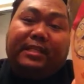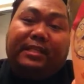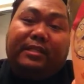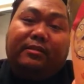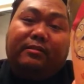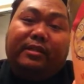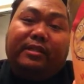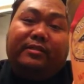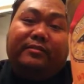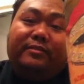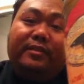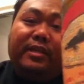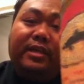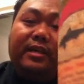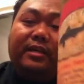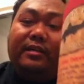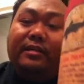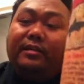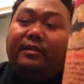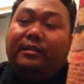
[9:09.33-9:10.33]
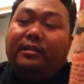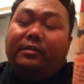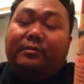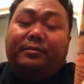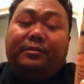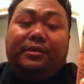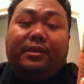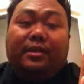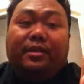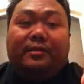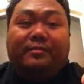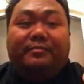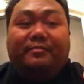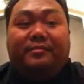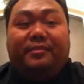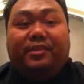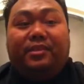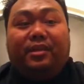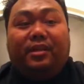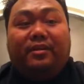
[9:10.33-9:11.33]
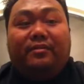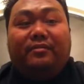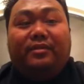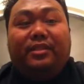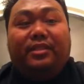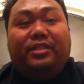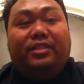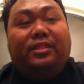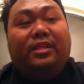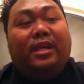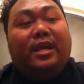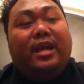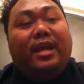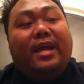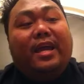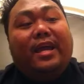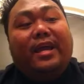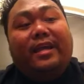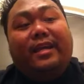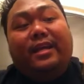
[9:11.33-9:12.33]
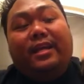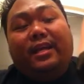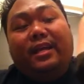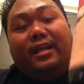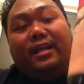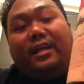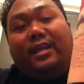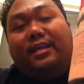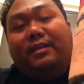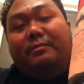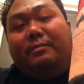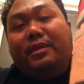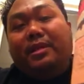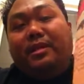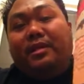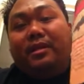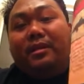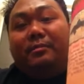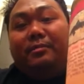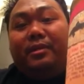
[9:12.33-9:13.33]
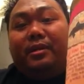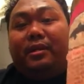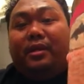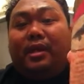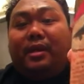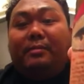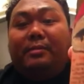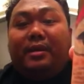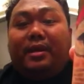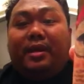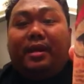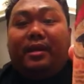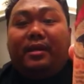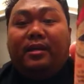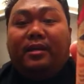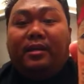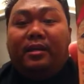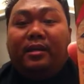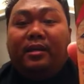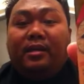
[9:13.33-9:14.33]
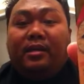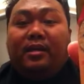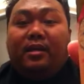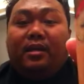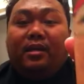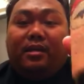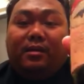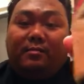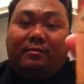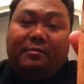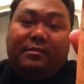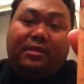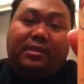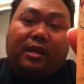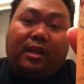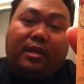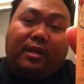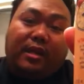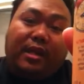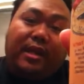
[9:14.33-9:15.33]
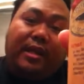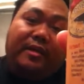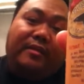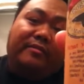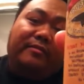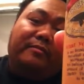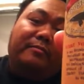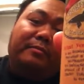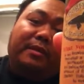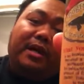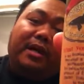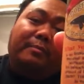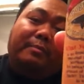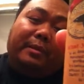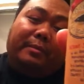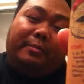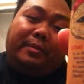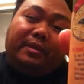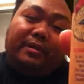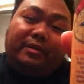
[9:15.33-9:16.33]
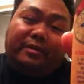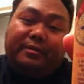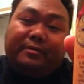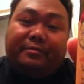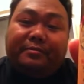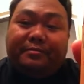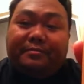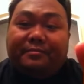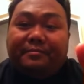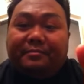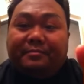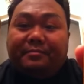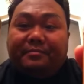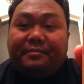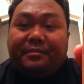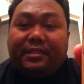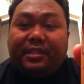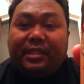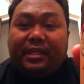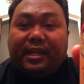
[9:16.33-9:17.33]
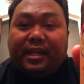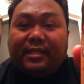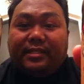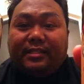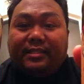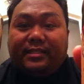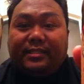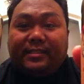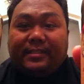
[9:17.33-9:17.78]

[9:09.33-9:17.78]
Great Divide, Dogfish Head 90-minute Imperial IPA, solid A by Epic Beer Dude. See you guys.